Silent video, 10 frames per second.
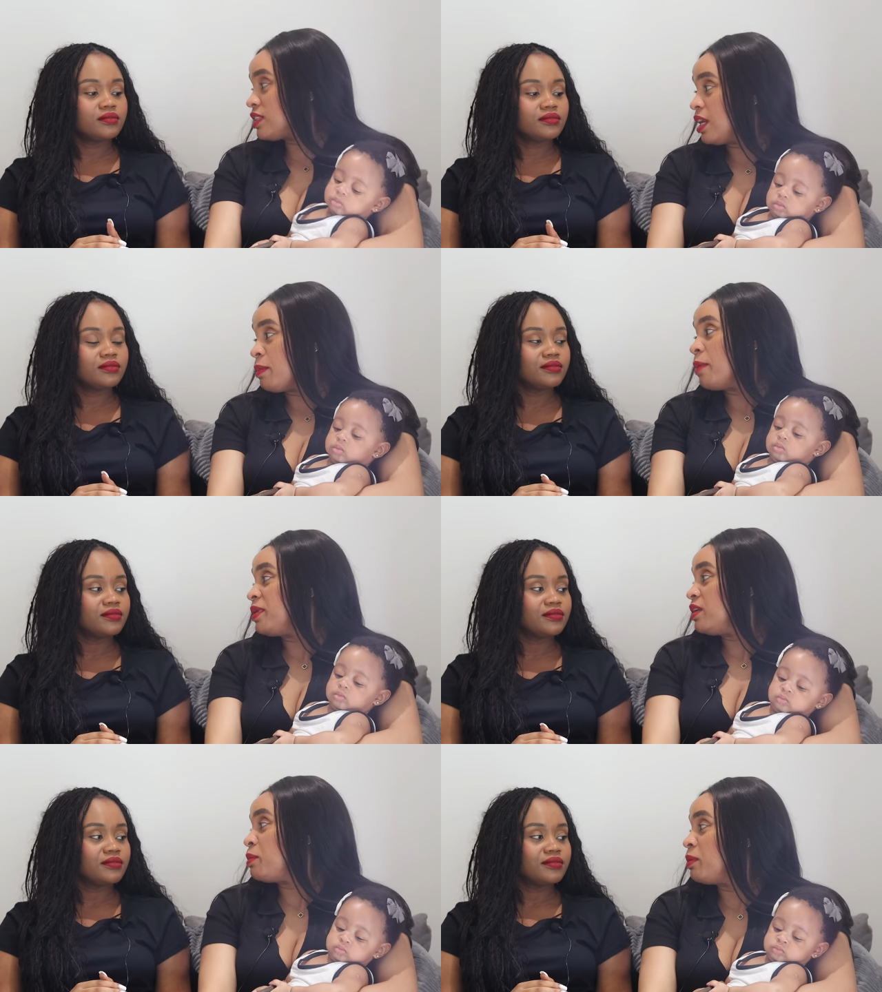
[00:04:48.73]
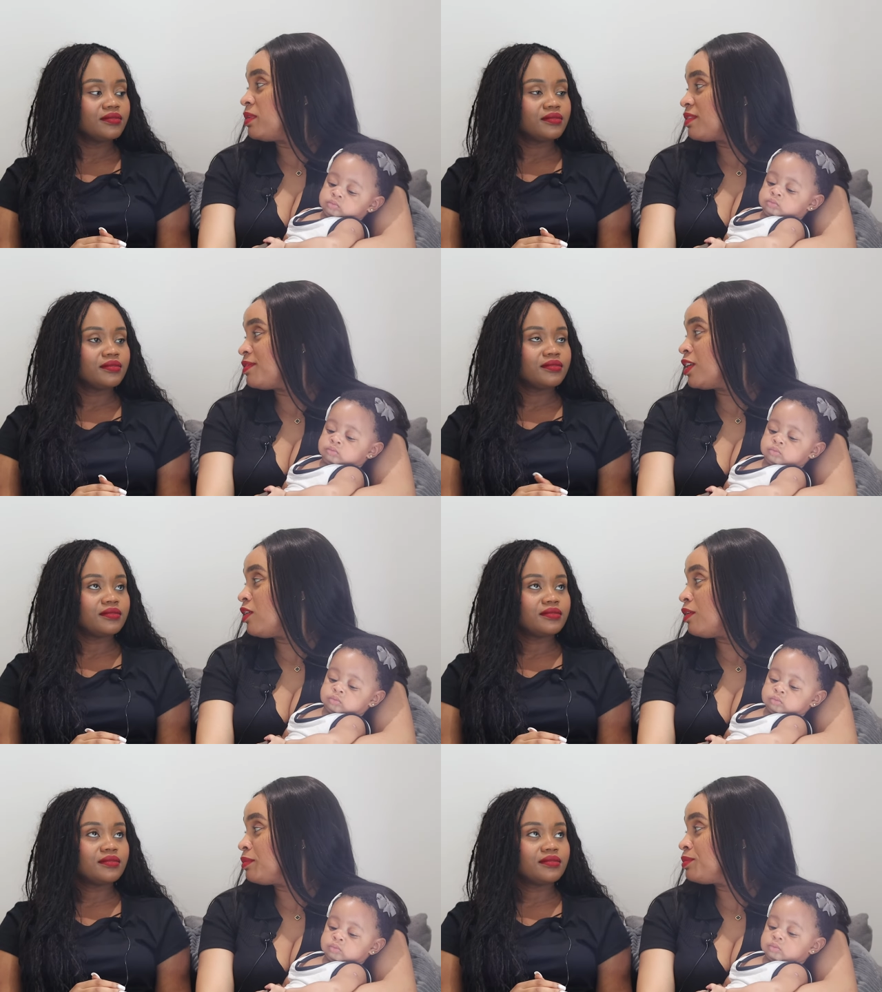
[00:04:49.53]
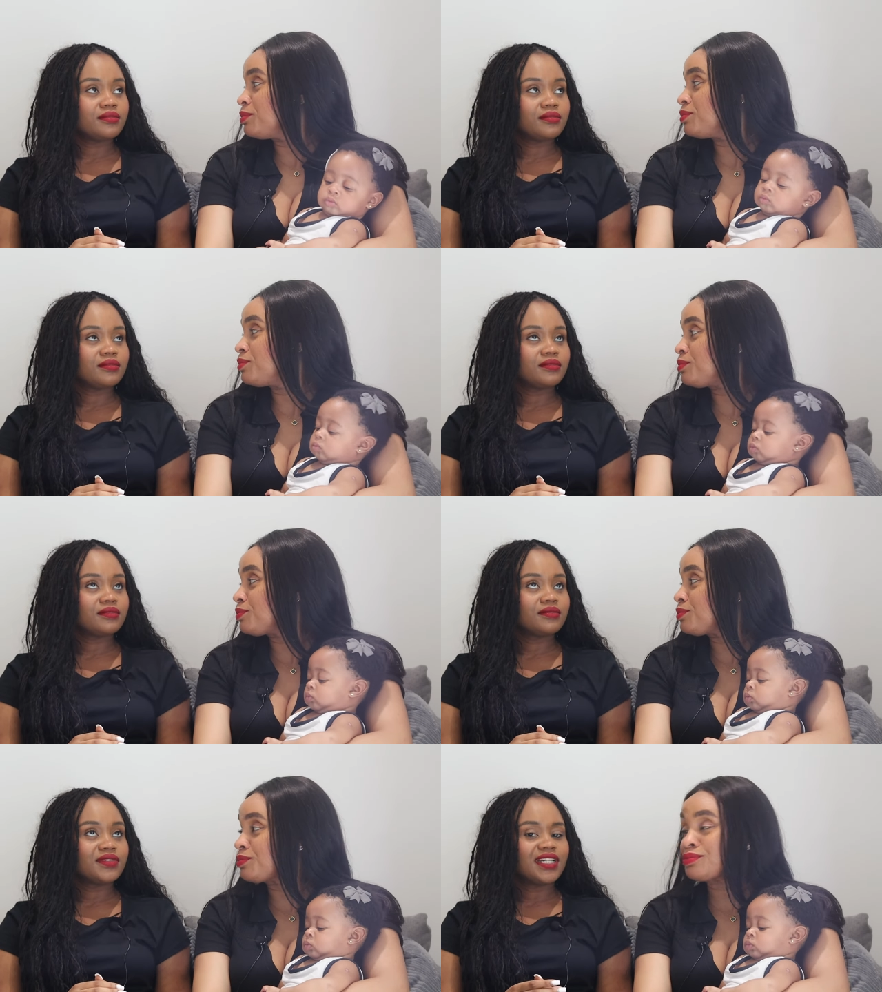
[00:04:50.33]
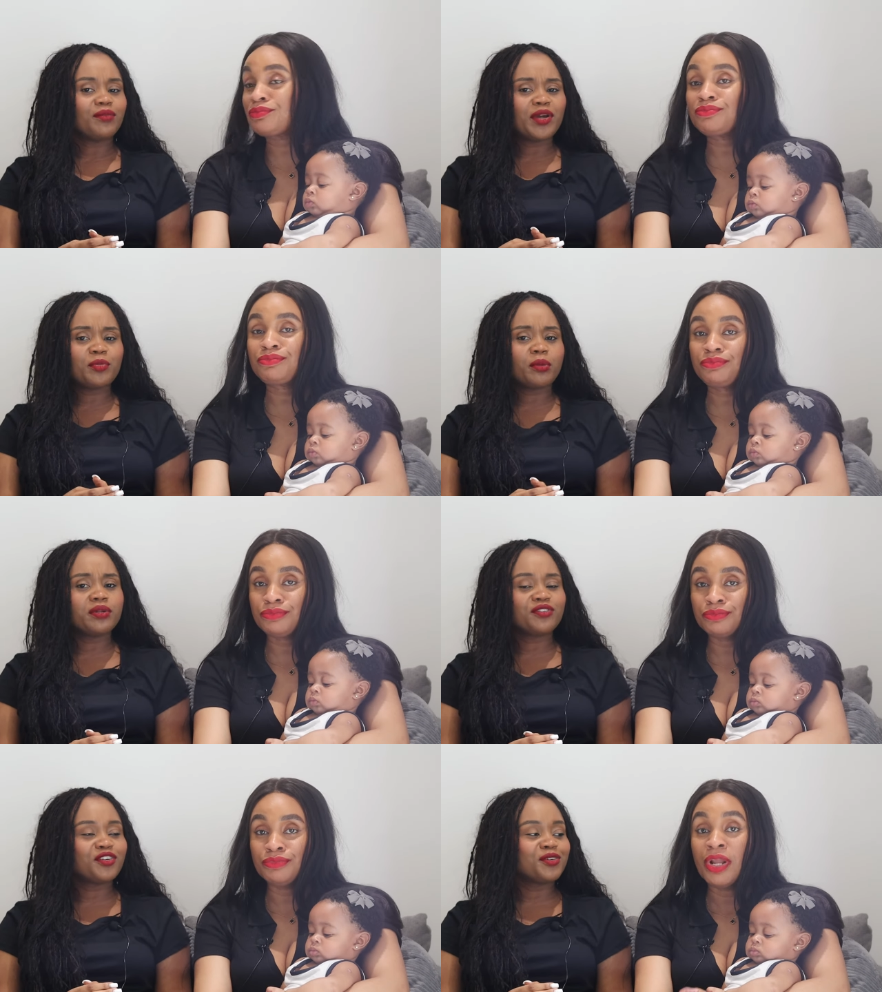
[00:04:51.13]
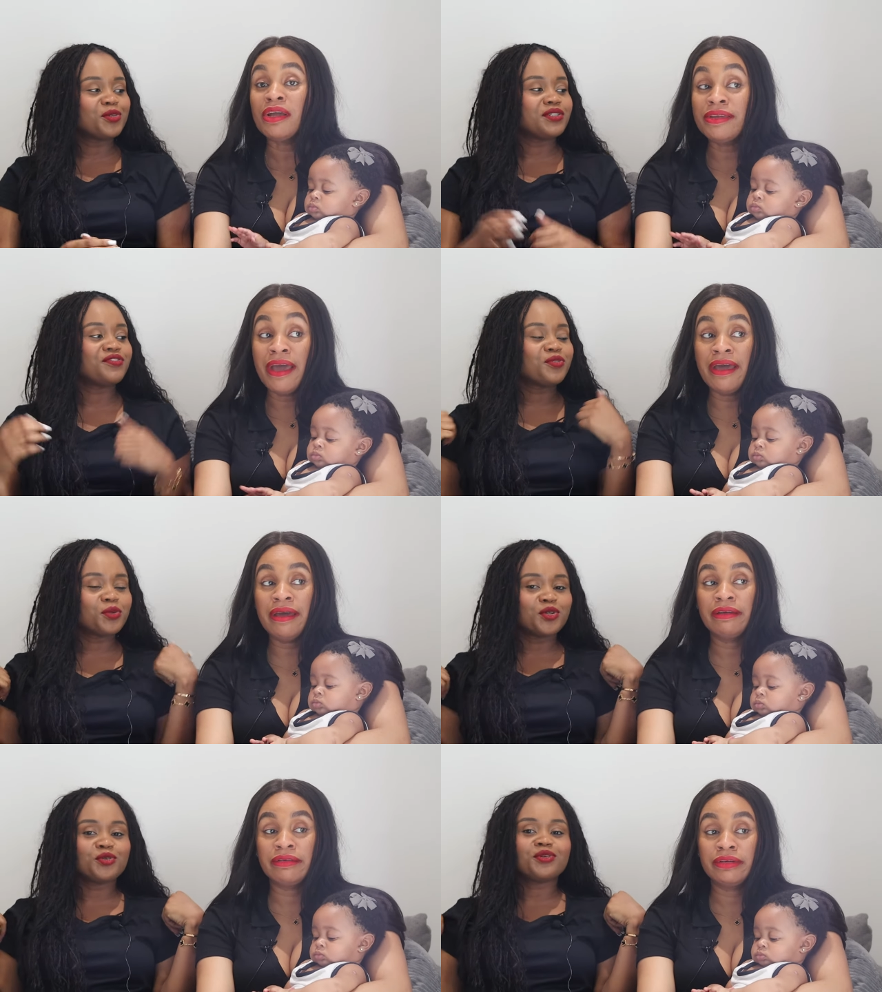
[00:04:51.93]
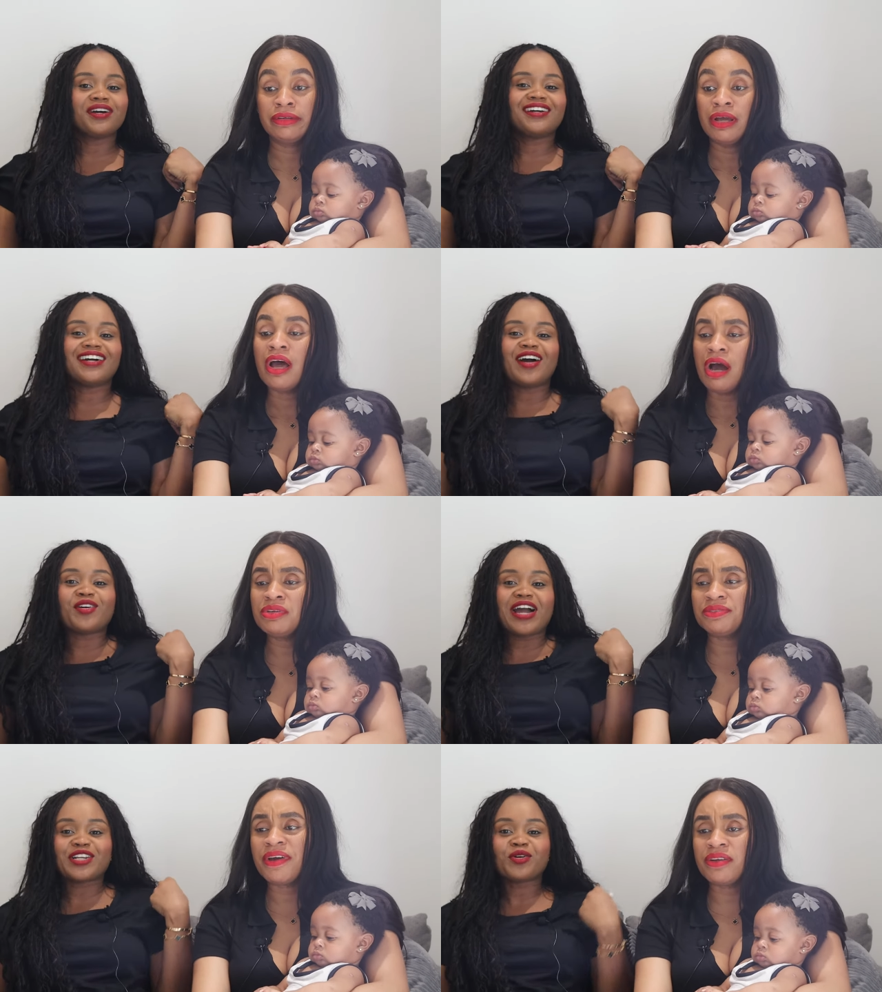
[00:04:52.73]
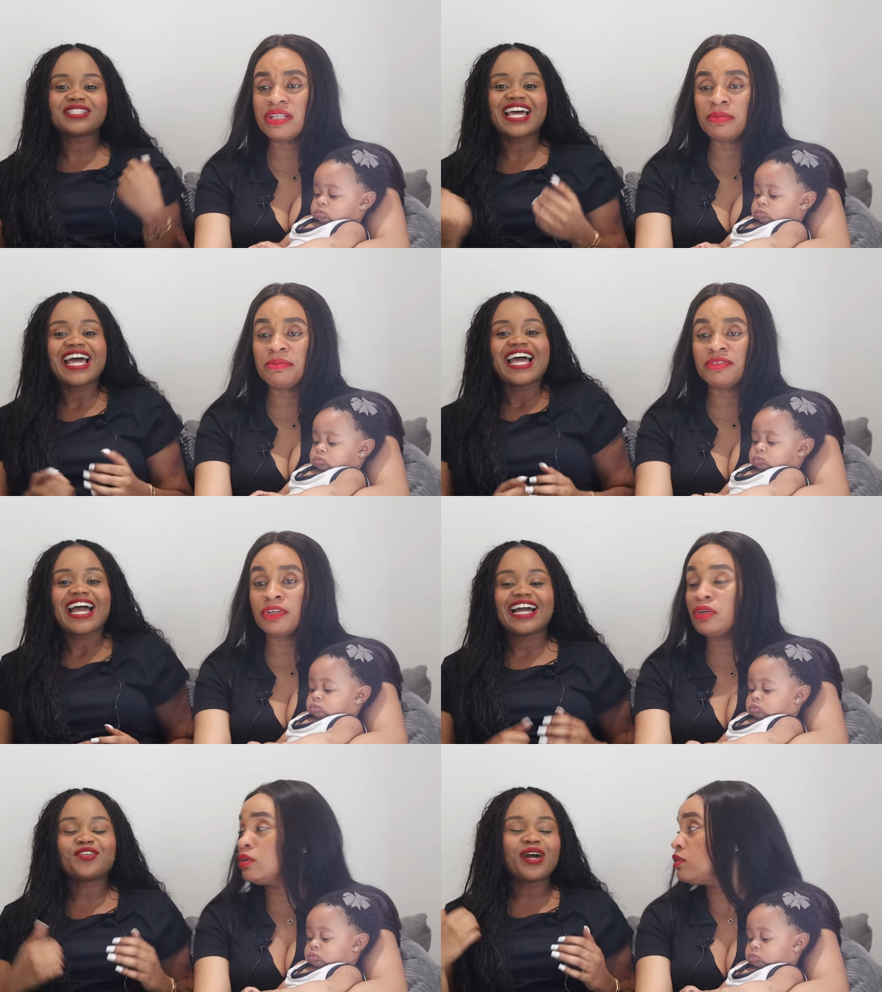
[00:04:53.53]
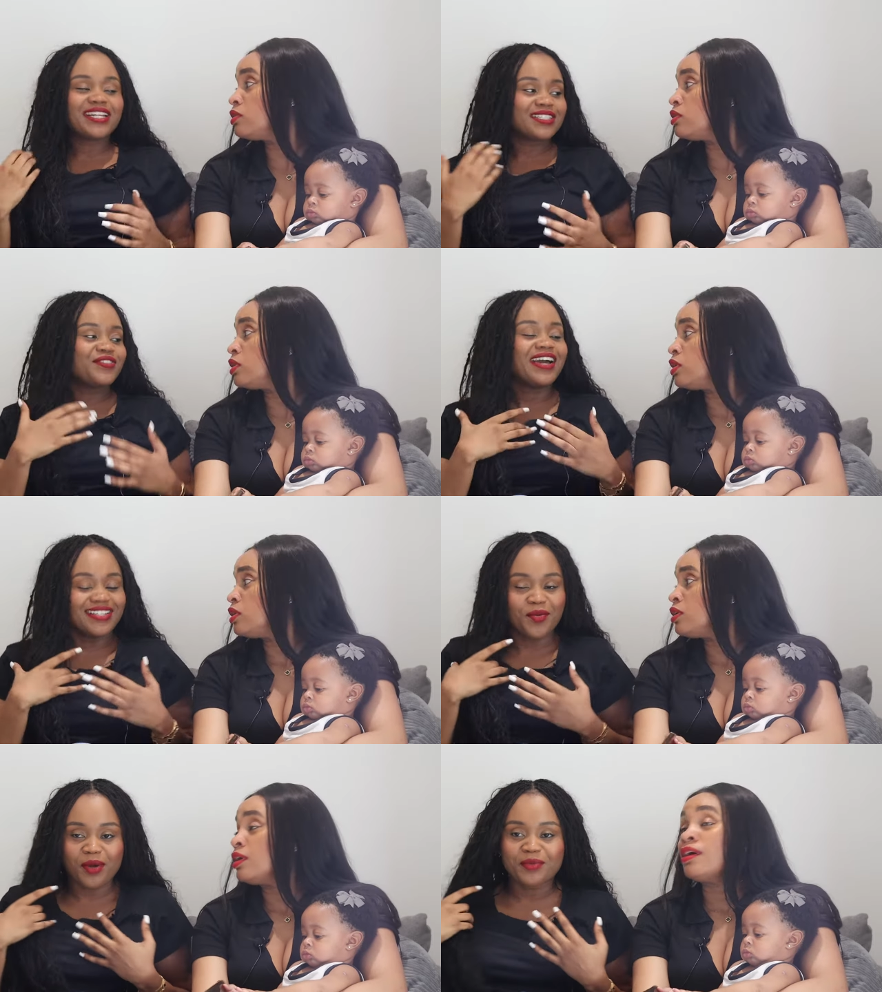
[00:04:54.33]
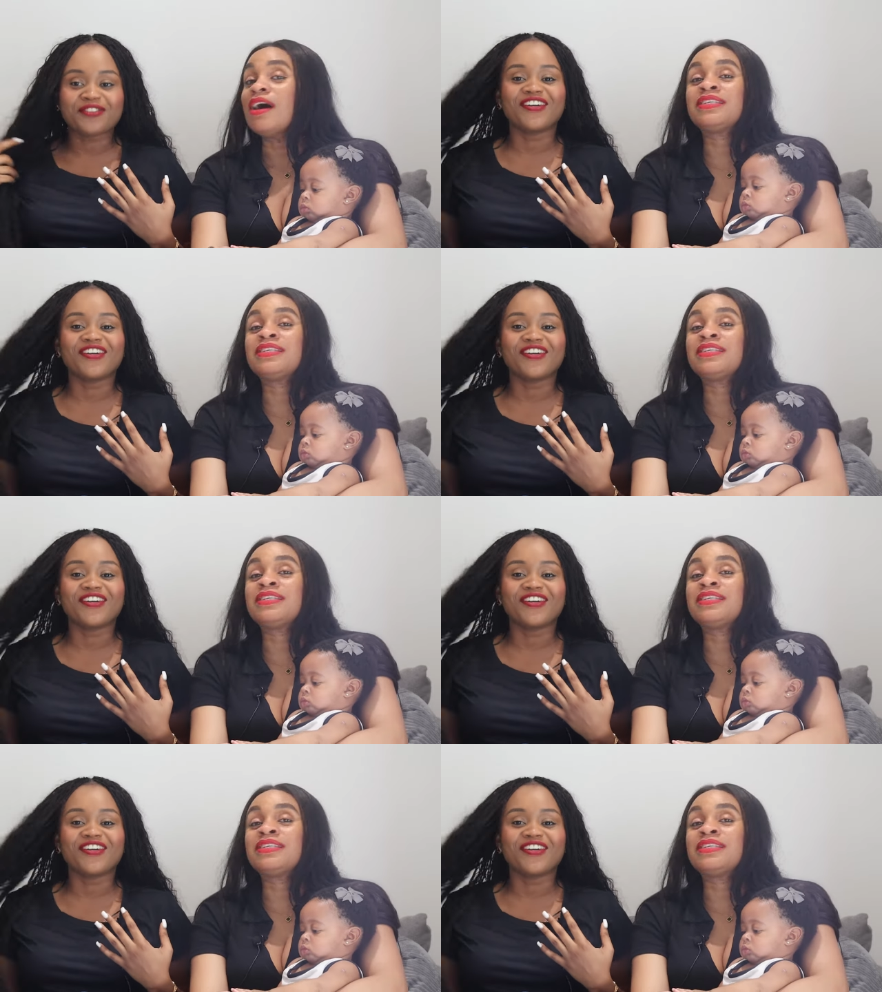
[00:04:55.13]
Speaker 1: thing about being a public figure? Am
Speaker 2: I a public figure? Will you, yeah. Will you, uh, I would define I you as a public figure. I don't identify as a
Speaker 1: public